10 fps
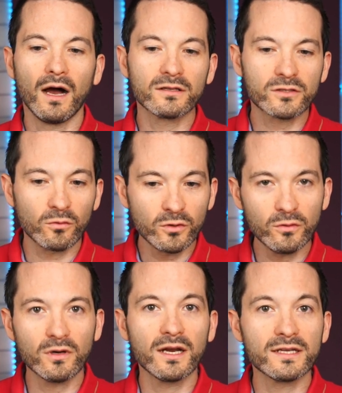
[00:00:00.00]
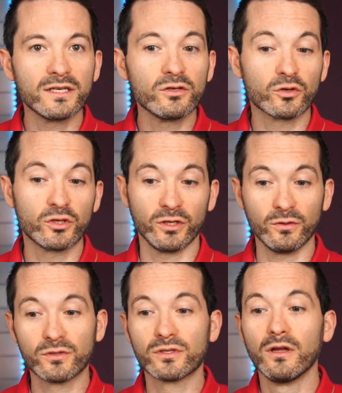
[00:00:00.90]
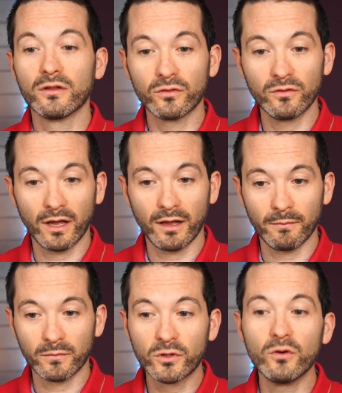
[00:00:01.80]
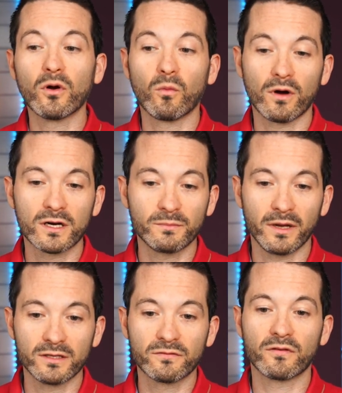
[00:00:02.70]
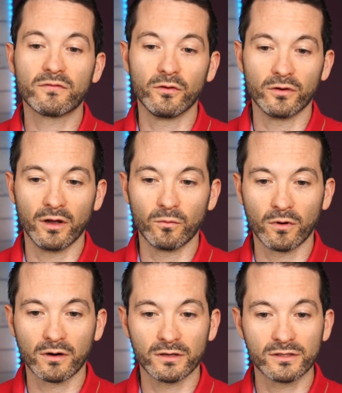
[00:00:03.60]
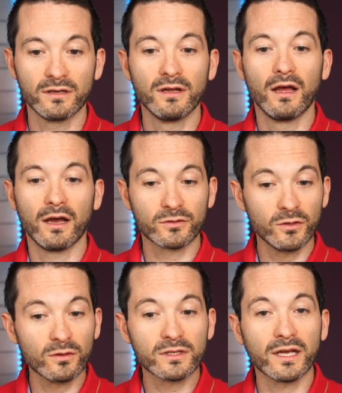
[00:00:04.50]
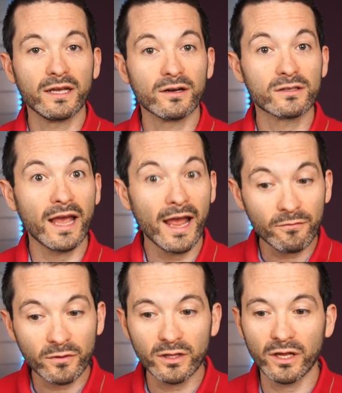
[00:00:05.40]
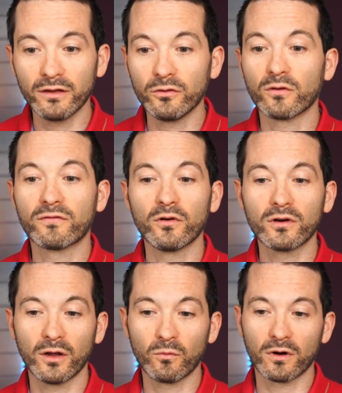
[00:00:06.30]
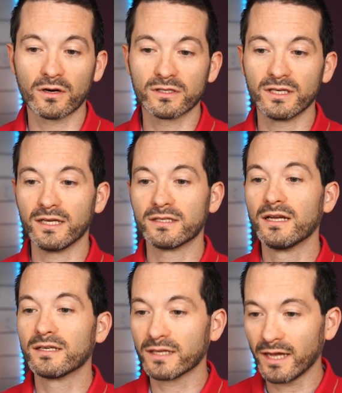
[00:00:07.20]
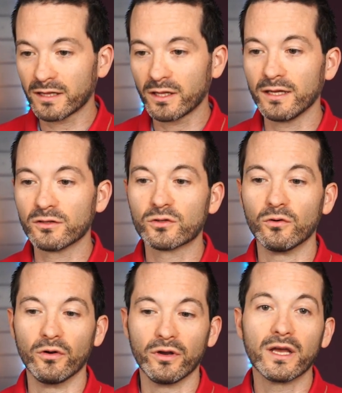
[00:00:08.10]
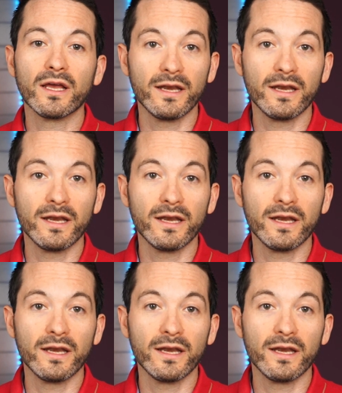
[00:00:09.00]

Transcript: And so Google has introduced um, Google Workspace for frontline workers. As Google say here, it's everything your frontline workers need to get things done